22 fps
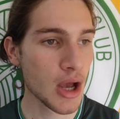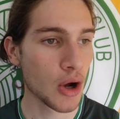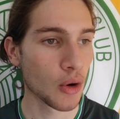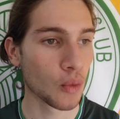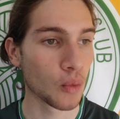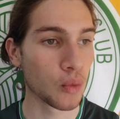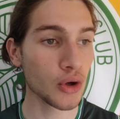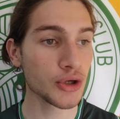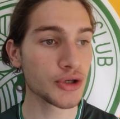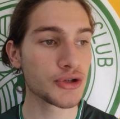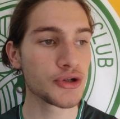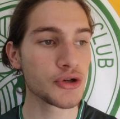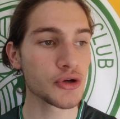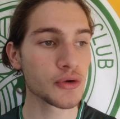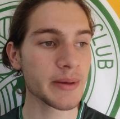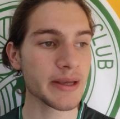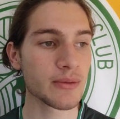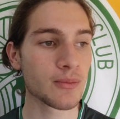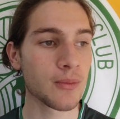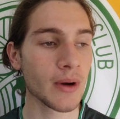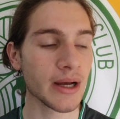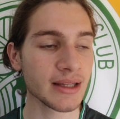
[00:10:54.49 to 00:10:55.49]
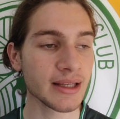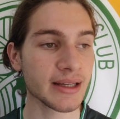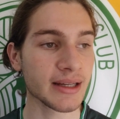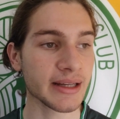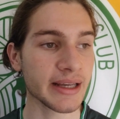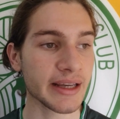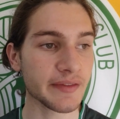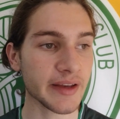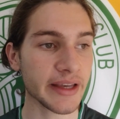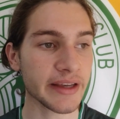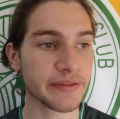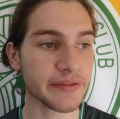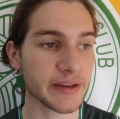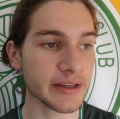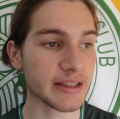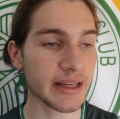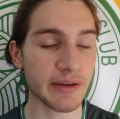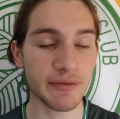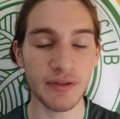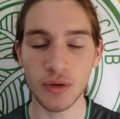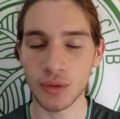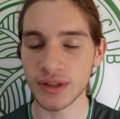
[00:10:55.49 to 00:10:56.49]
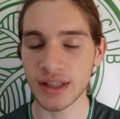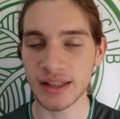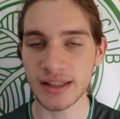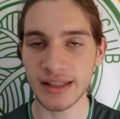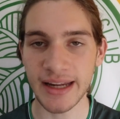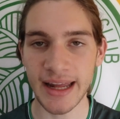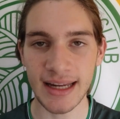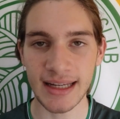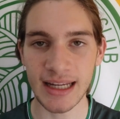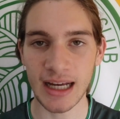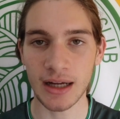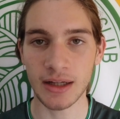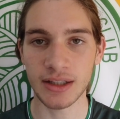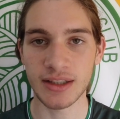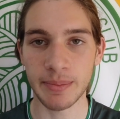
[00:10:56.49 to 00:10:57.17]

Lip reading: Would you be willing, if he was a standout,